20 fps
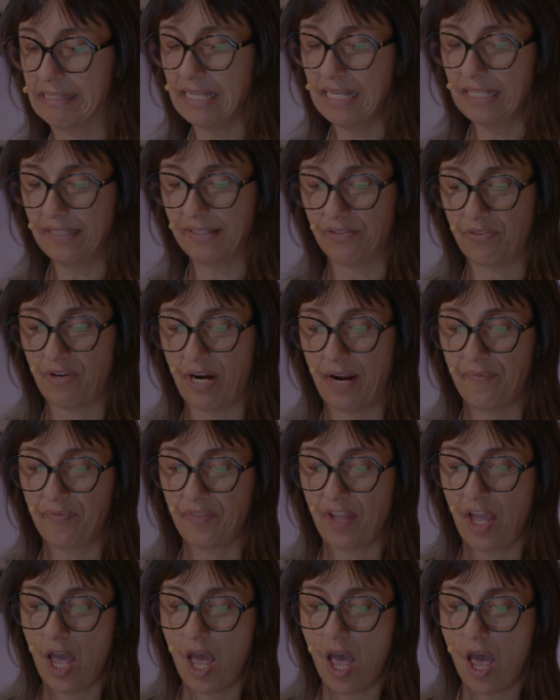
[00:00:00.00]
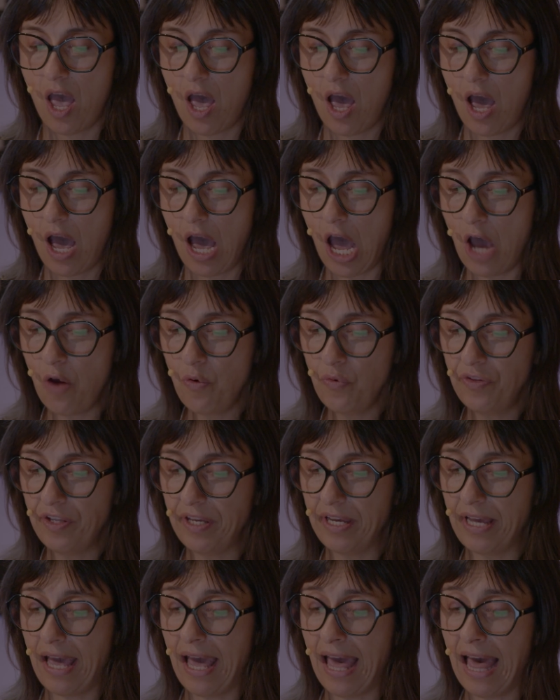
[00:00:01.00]
etc how
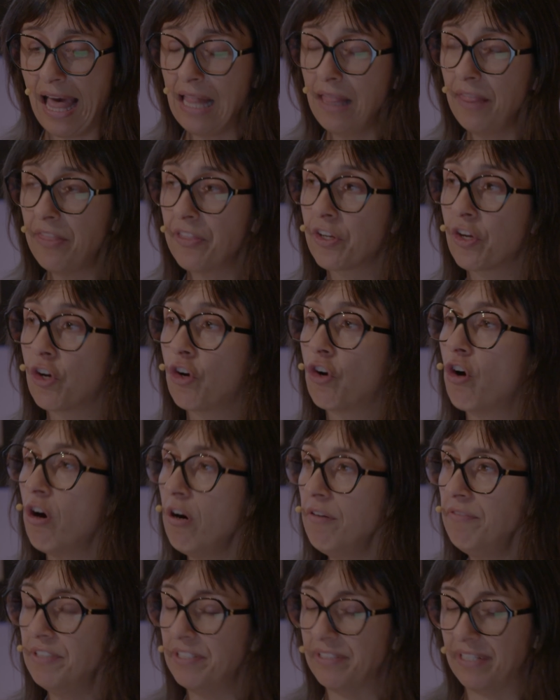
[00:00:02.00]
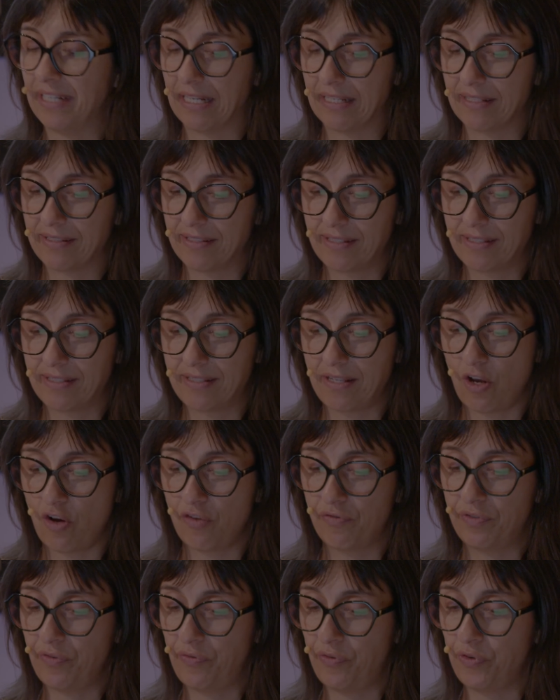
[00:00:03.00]
the health governance
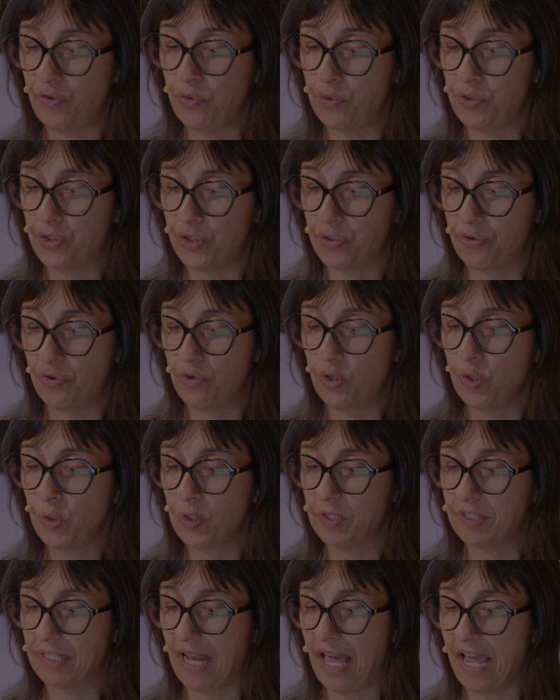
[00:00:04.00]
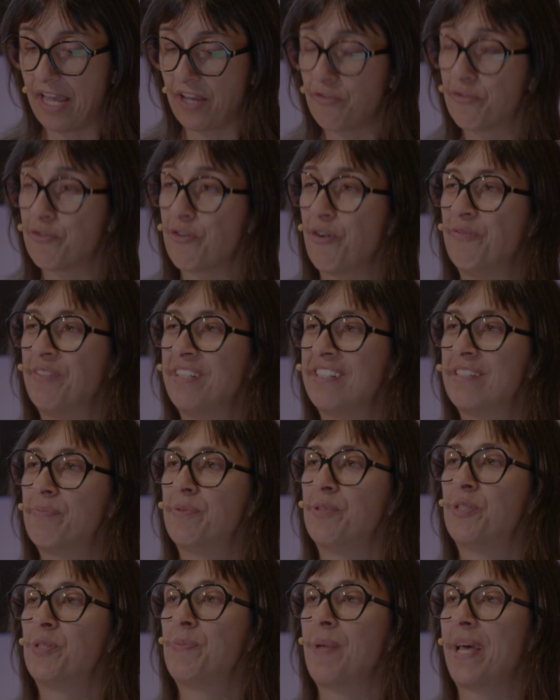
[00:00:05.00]
of the future looks like from this
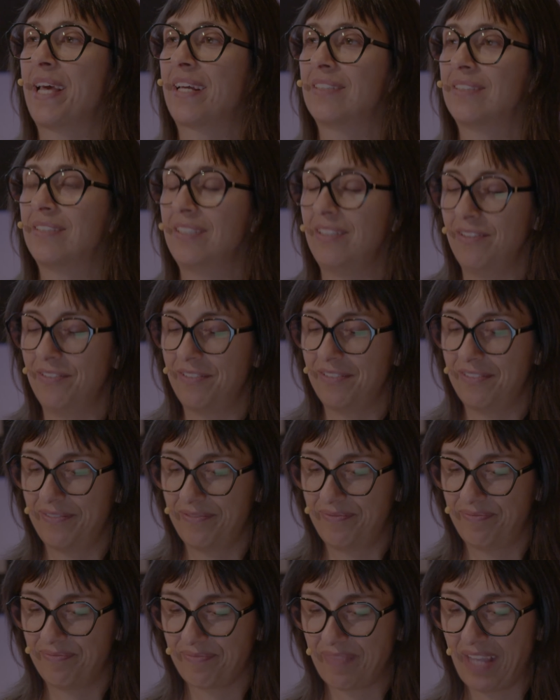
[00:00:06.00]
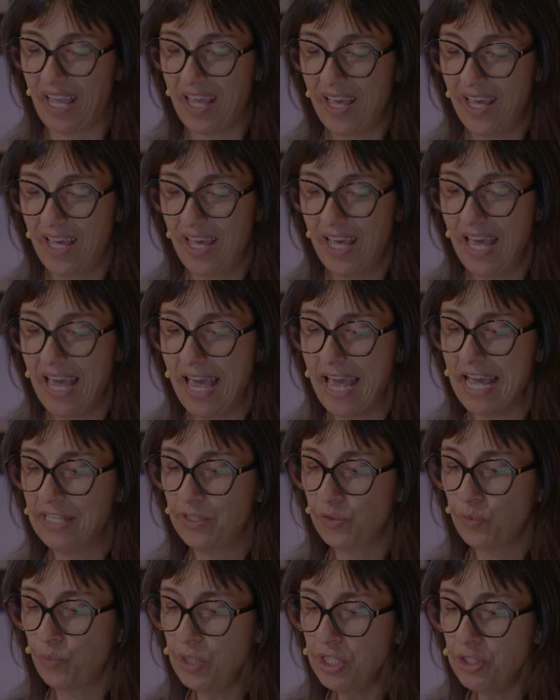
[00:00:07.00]
perspective,
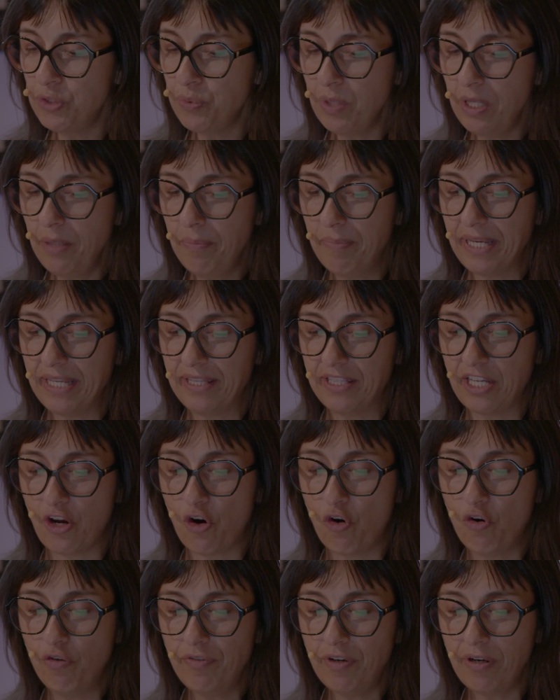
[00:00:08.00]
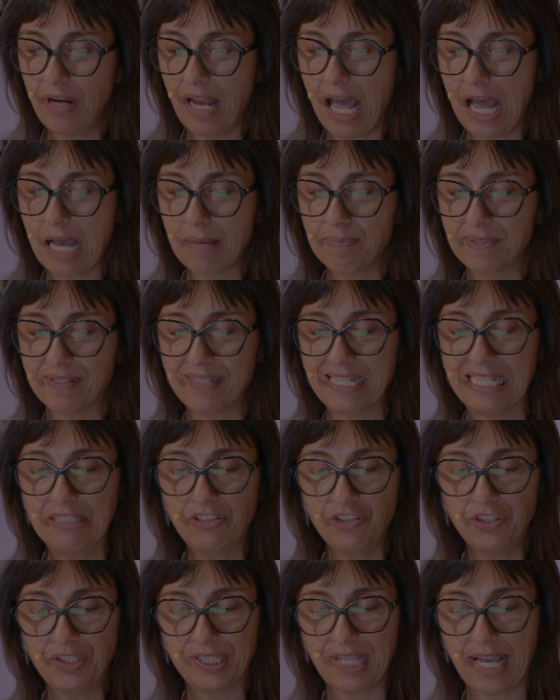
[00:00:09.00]
and which will be the overlaps,
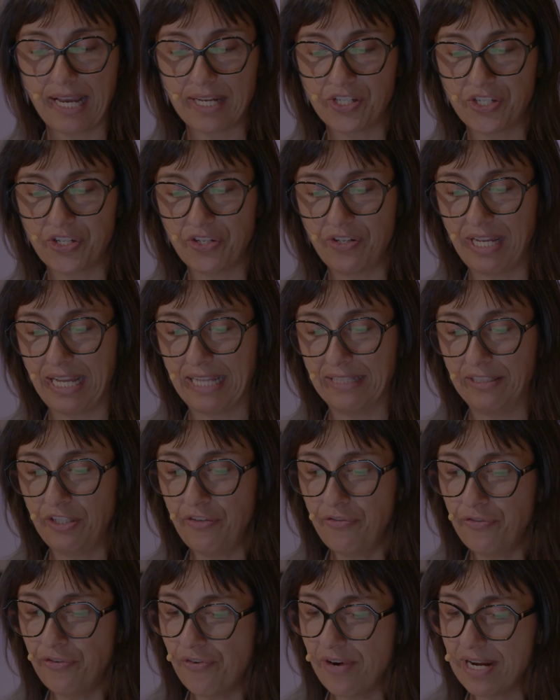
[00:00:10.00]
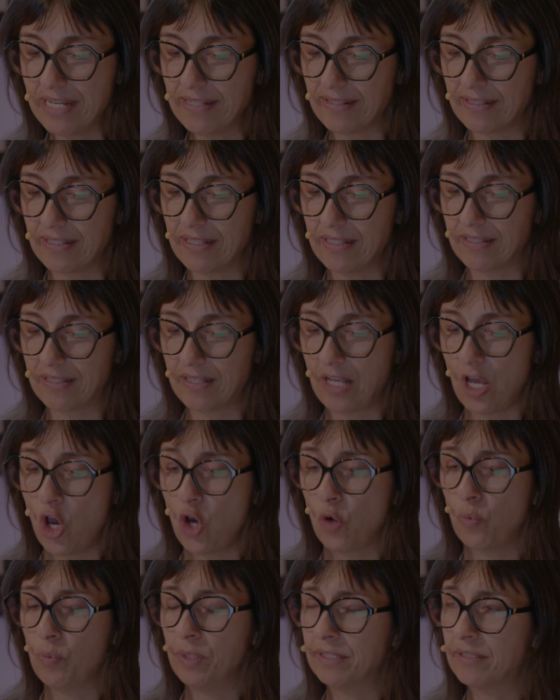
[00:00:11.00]
intersection, and differences
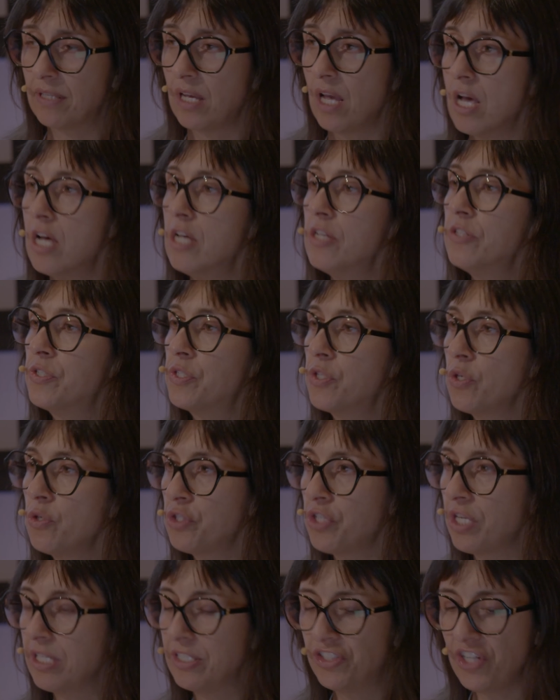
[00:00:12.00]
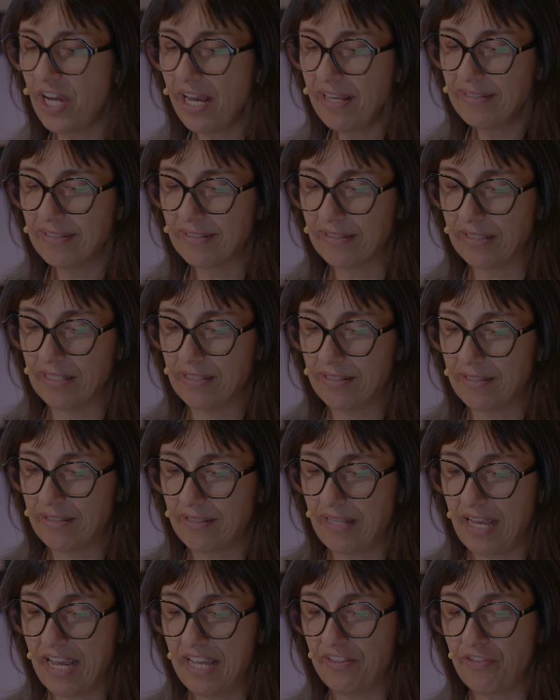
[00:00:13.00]
with social
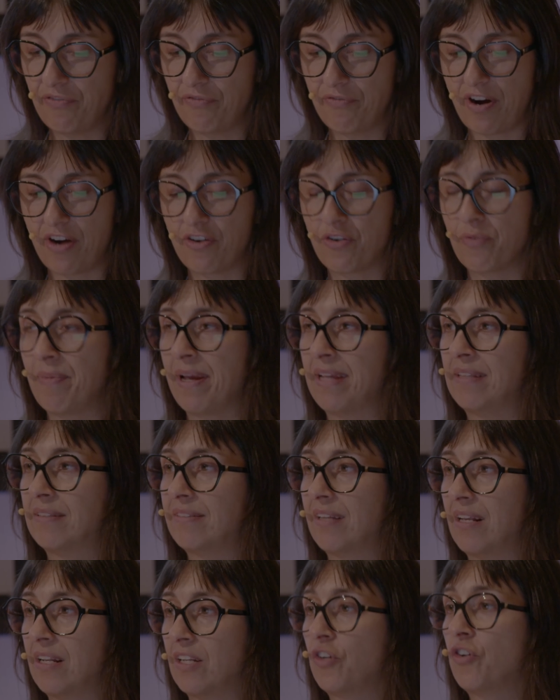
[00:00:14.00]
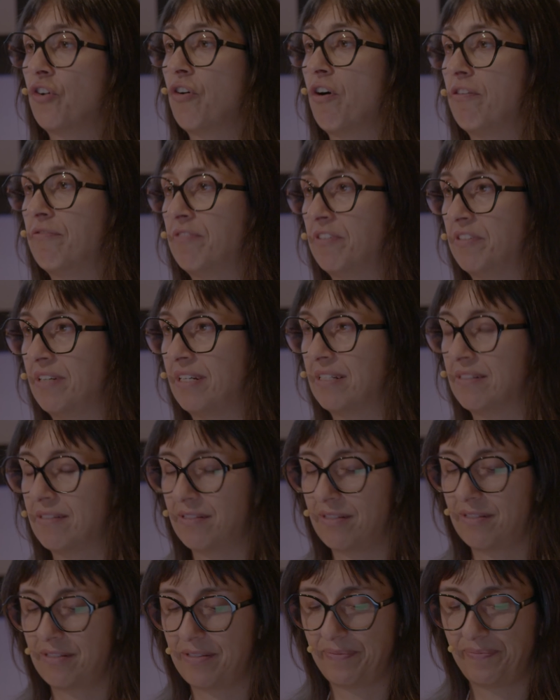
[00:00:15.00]
justice and environmental
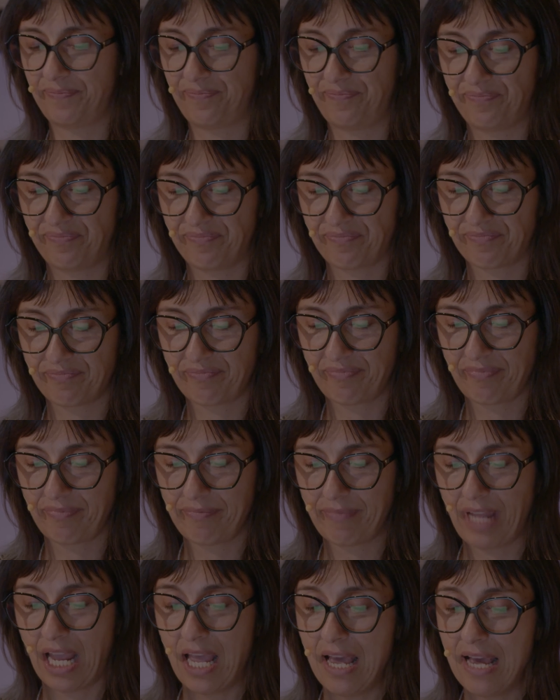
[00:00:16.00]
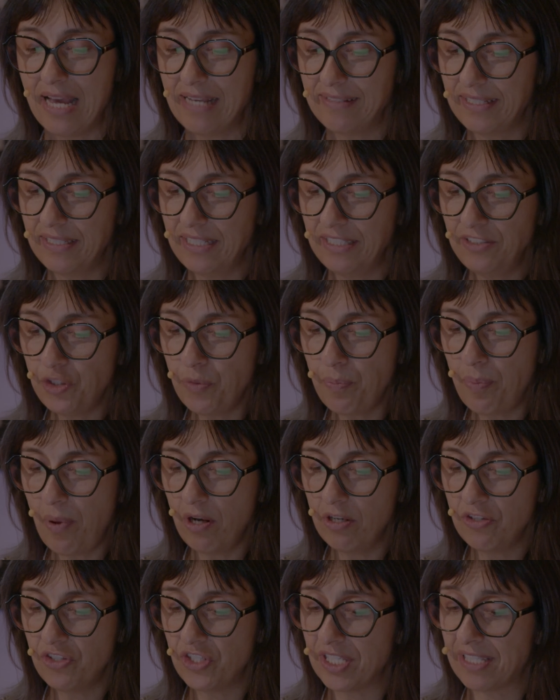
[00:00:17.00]
governance. As an
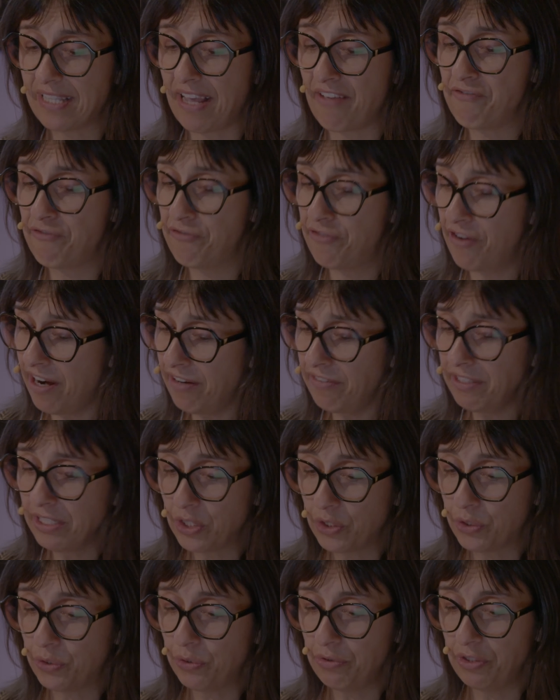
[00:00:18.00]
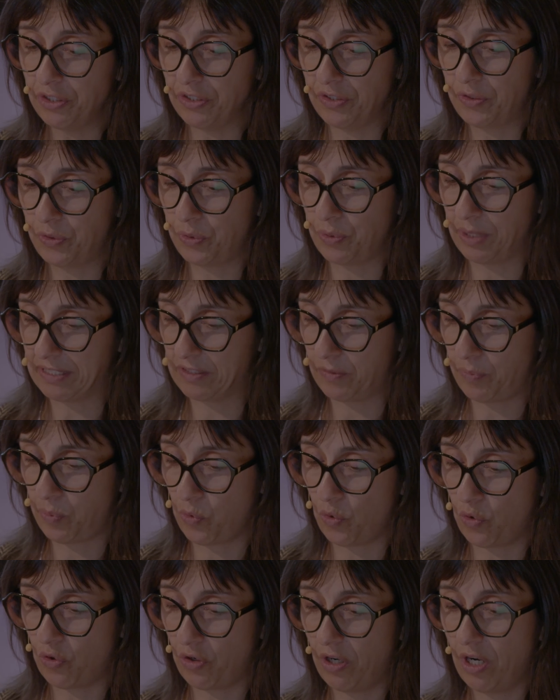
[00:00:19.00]
anthropologist, I'm very curious to
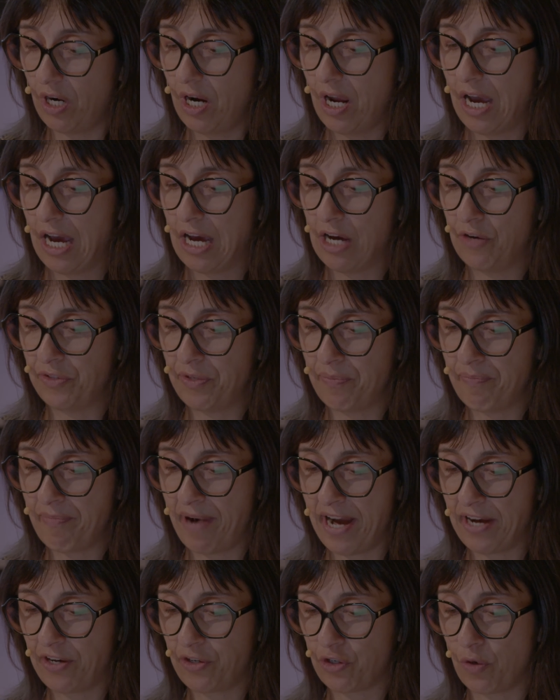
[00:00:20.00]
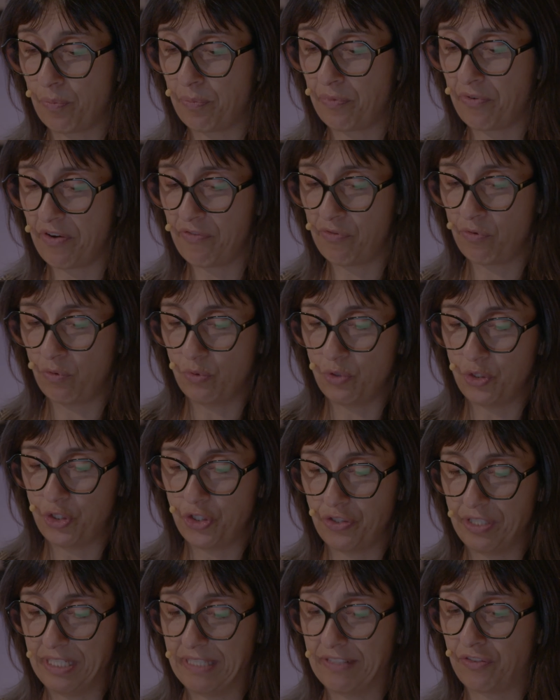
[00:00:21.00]
explore how the microbe
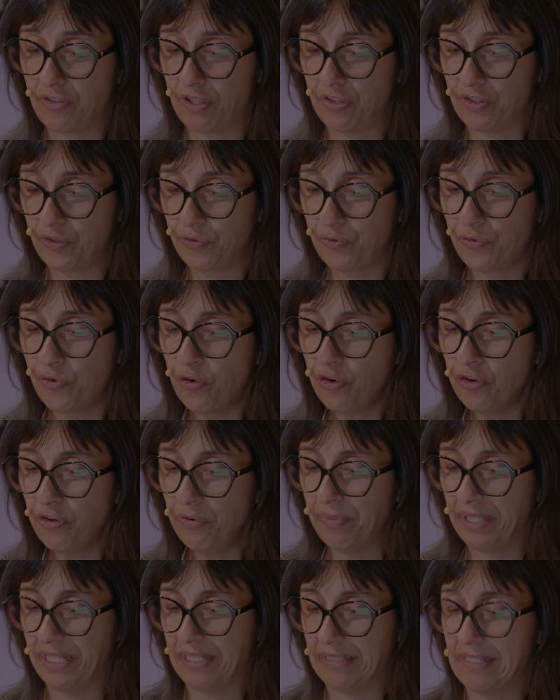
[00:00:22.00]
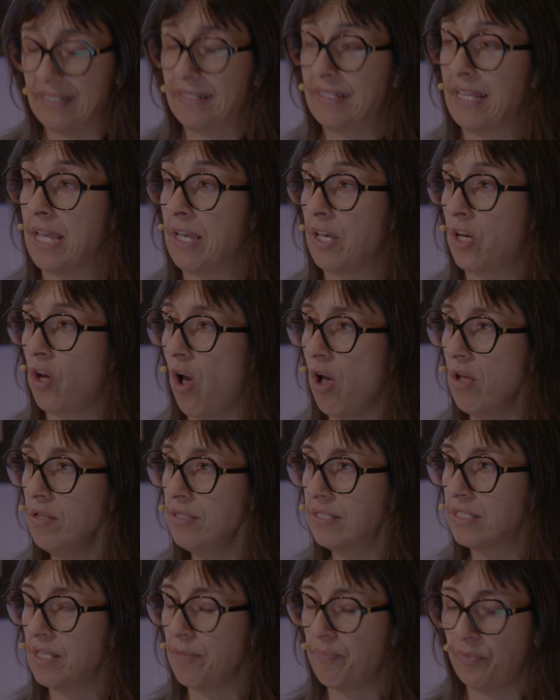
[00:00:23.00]
revolution is transforming the same
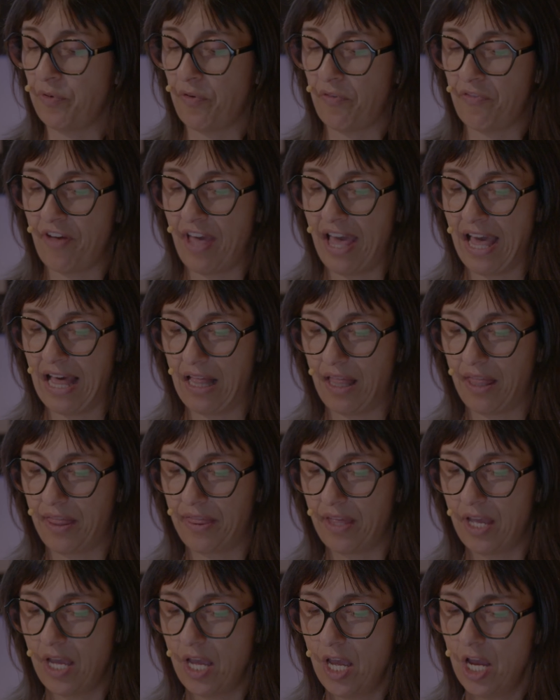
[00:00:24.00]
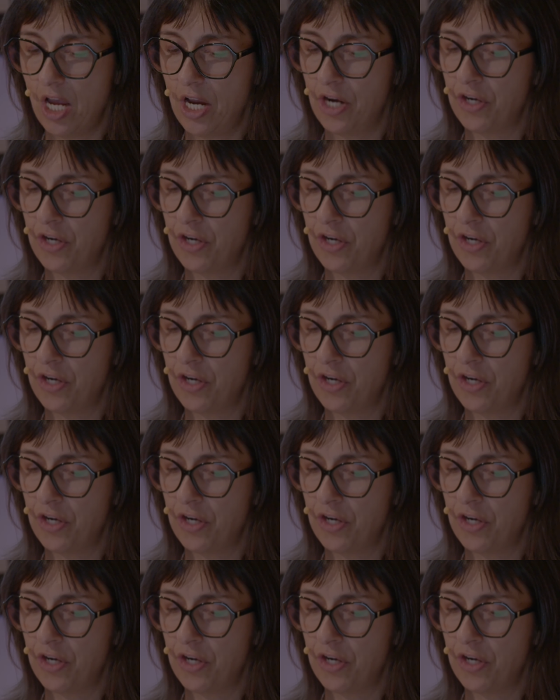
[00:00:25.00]
concept of health,